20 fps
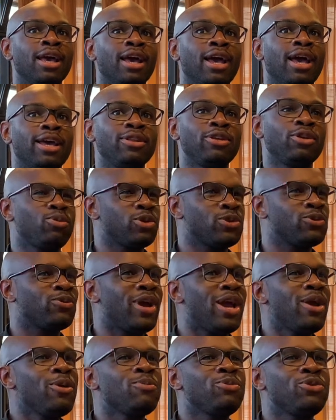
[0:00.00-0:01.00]
And it was
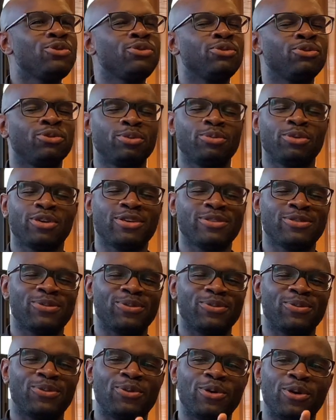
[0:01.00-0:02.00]
very beautiful because
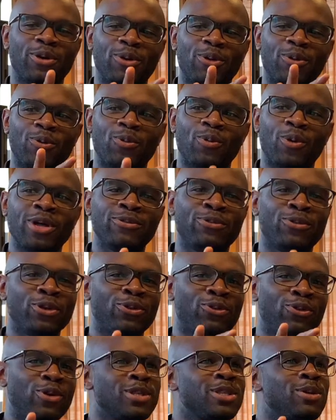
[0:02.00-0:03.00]
for what for the
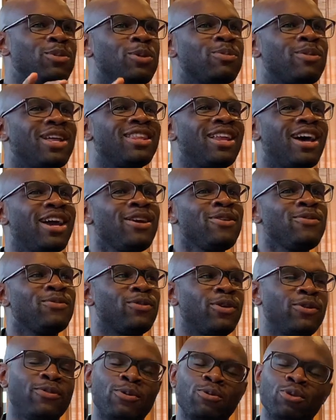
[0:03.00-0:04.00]
first time in my life,
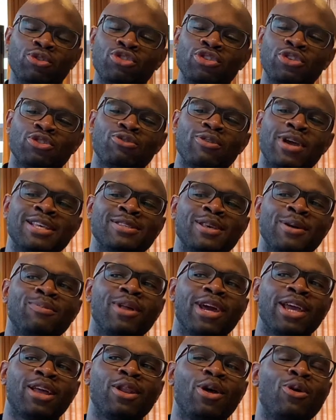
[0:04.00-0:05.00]
if I would just dress up
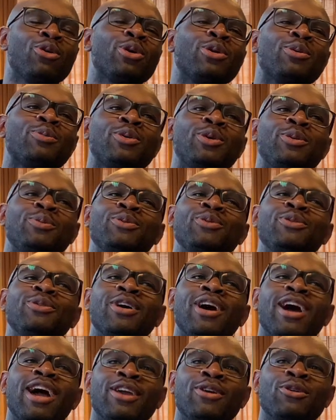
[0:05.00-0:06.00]
like local
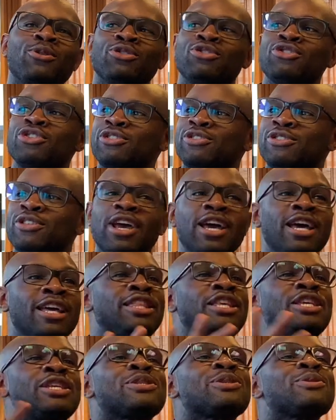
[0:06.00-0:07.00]
people, I could just
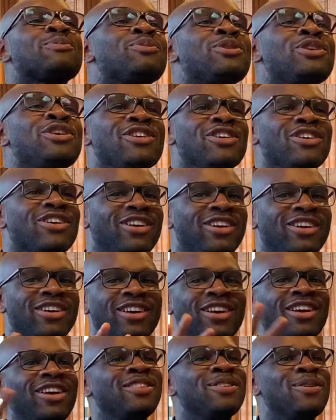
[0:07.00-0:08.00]
disappear
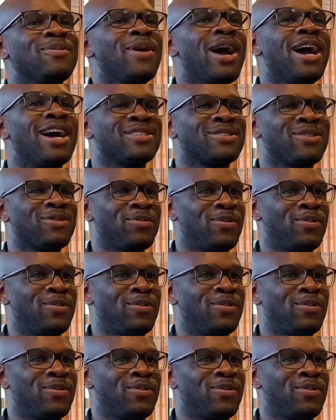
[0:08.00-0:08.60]
in the mass of